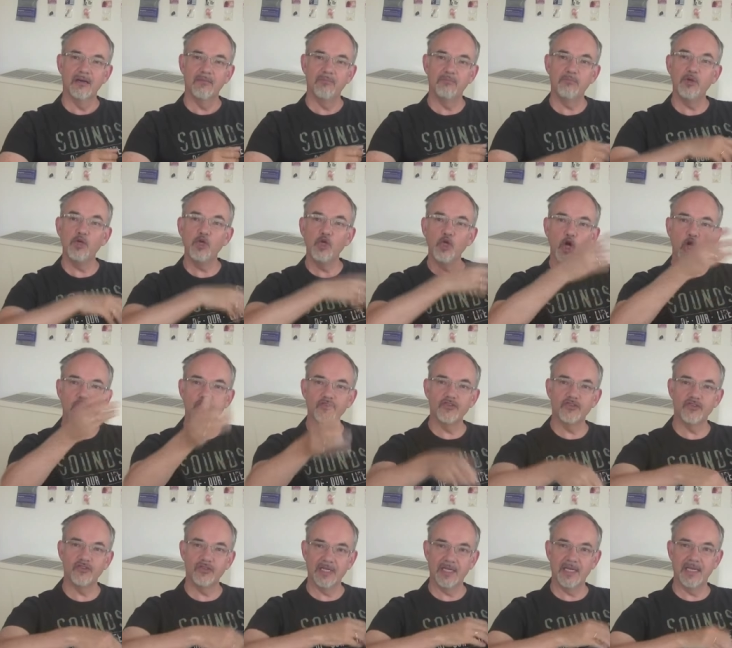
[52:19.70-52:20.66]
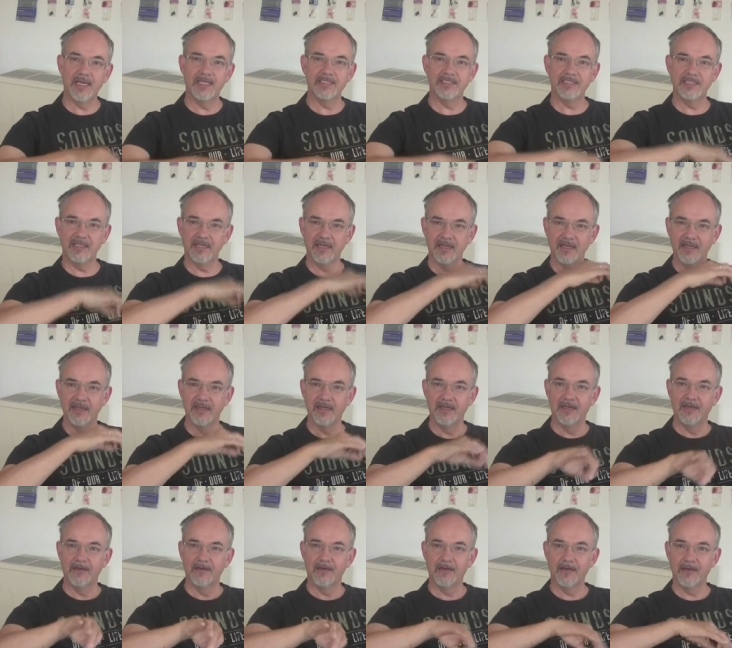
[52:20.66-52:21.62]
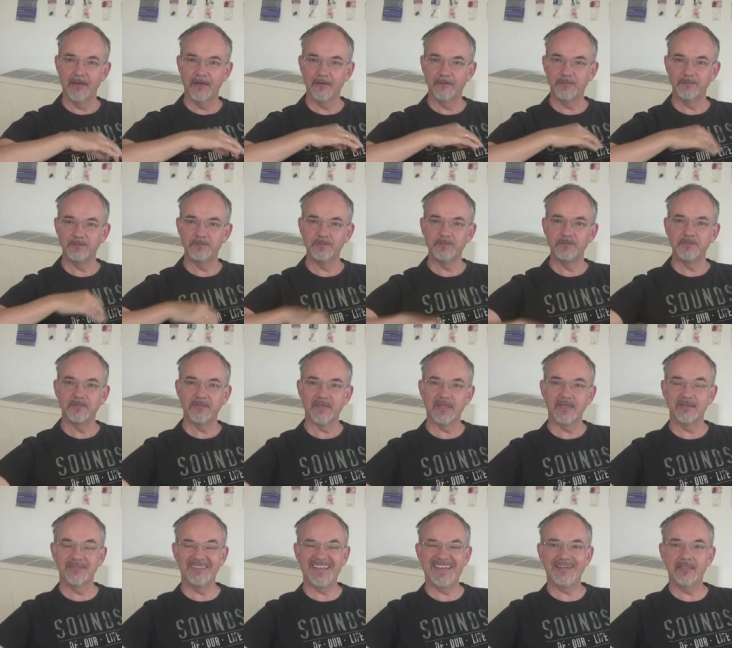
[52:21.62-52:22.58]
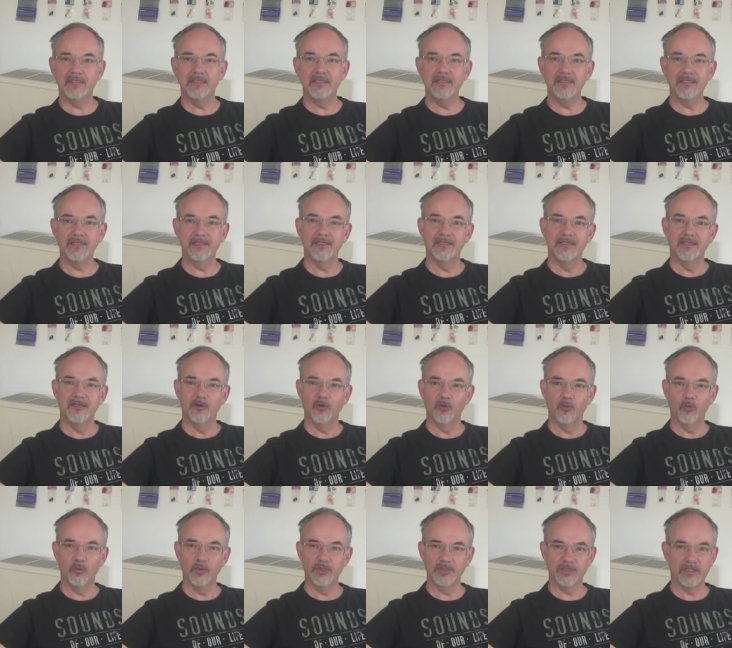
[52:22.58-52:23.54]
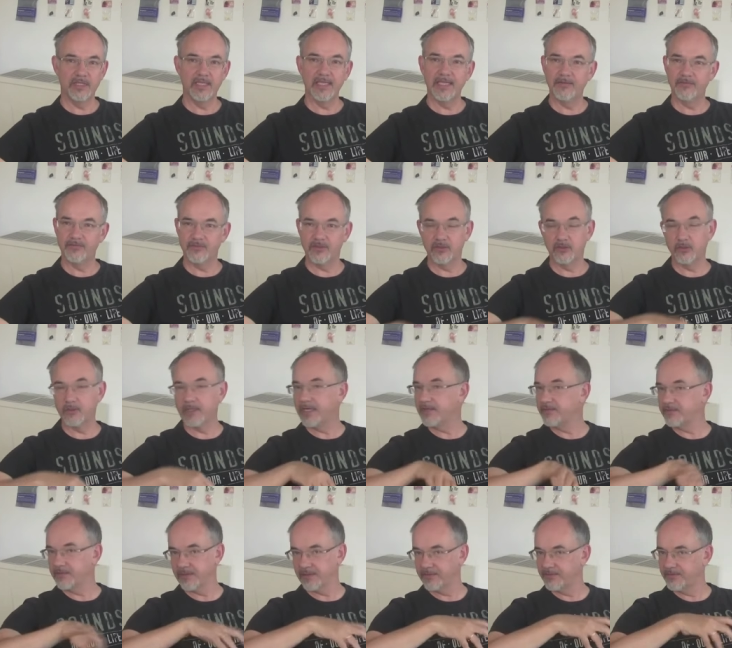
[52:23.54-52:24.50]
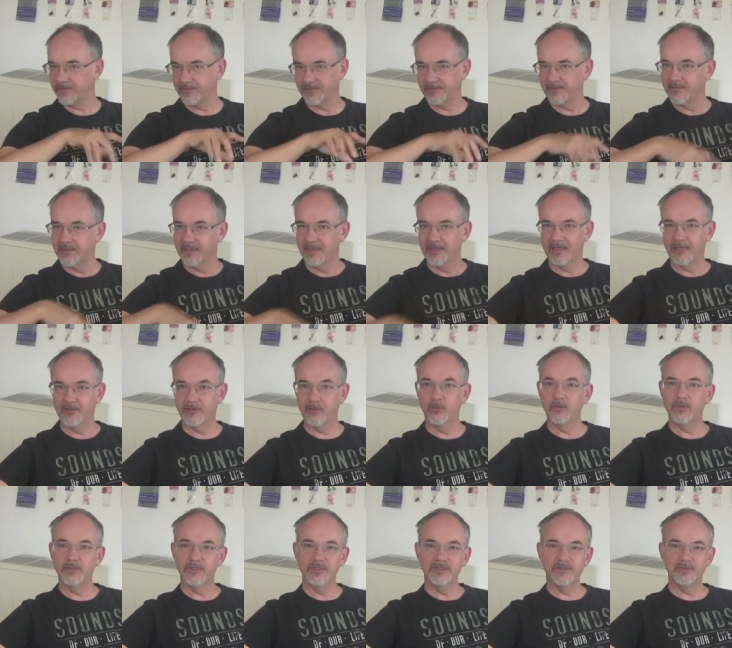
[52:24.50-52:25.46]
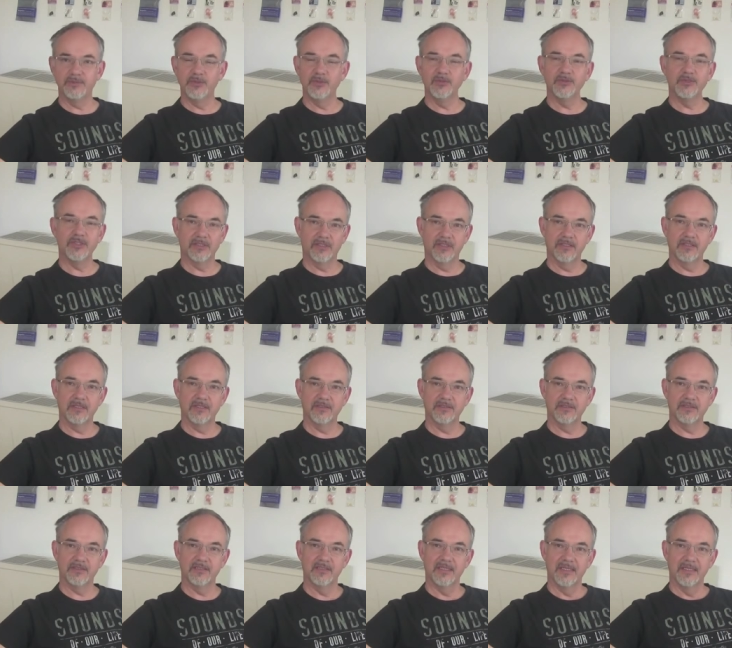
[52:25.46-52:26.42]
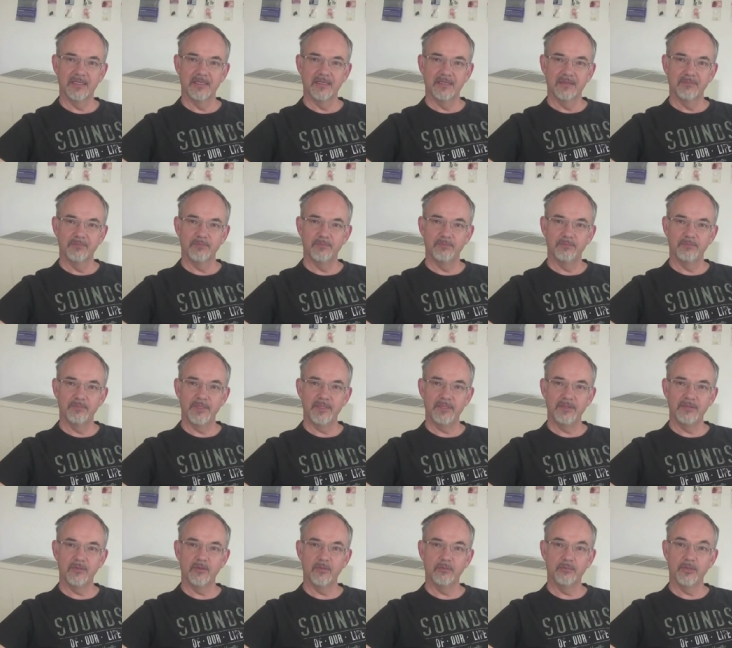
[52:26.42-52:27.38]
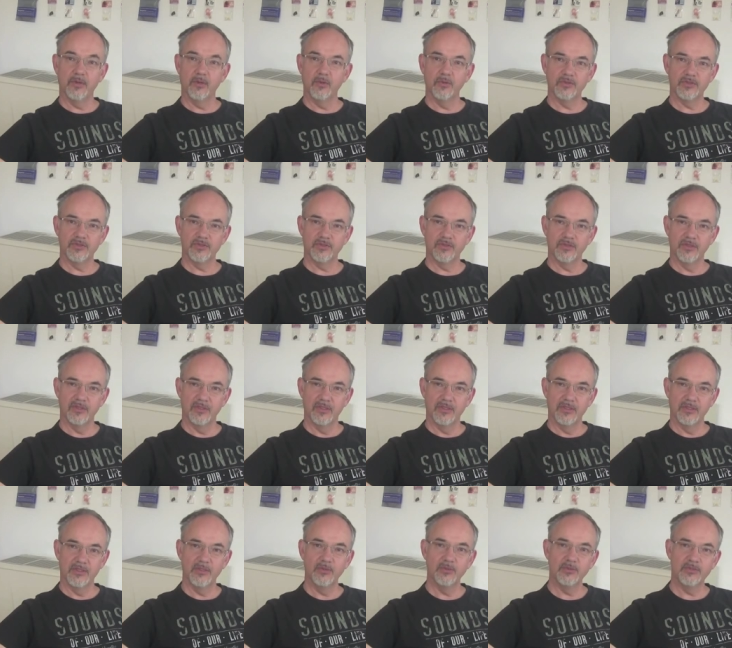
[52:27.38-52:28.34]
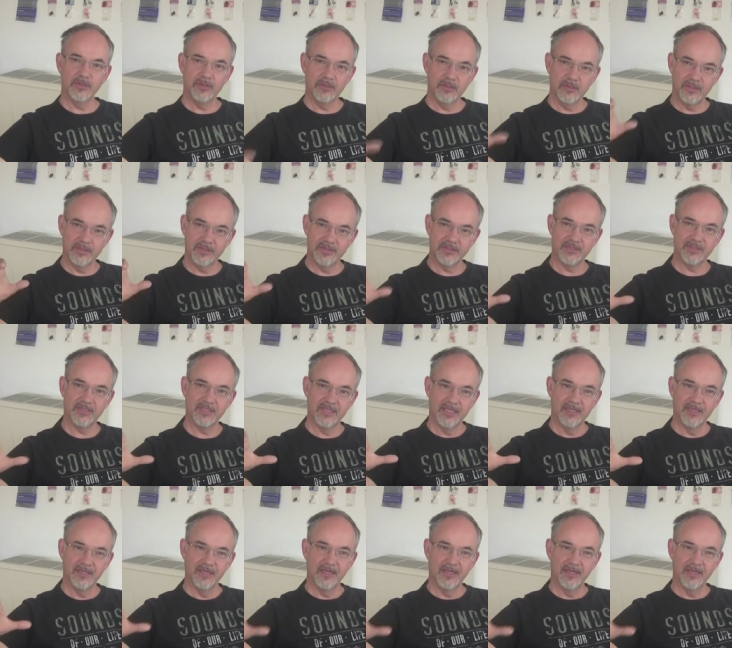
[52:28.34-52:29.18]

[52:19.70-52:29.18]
beyond the classical um, technique with the left and right hands and all this music that has been composed using these